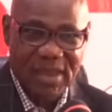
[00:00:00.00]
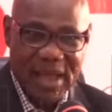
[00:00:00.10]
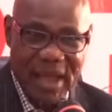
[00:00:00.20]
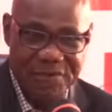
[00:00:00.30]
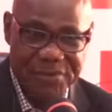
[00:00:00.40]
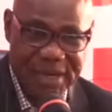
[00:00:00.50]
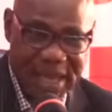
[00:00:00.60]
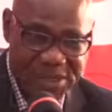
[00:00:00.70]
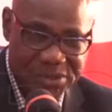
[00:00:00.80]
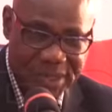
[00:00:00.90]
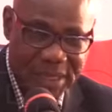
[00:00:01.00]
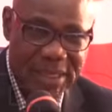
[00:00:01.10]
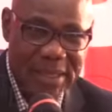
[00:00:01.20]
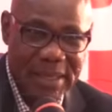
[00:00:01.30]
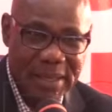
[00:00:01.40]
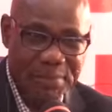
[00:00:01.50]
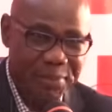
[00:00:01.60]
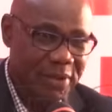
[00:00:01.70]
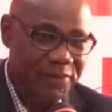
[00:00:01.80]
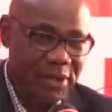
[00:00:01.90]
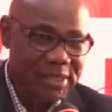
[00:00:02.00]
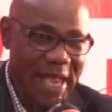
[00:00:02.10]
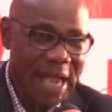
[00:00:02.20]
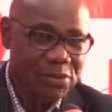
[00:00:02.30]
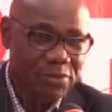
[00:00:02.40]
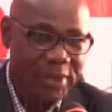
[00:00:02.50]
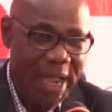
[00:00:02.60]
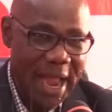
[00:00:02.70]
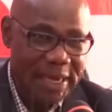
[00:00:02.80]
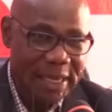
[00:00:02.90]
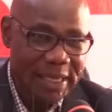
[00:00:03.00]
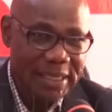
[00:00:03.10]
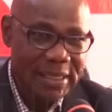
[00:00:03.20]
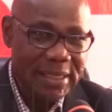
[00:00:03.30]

having regards to the previous act of INEC,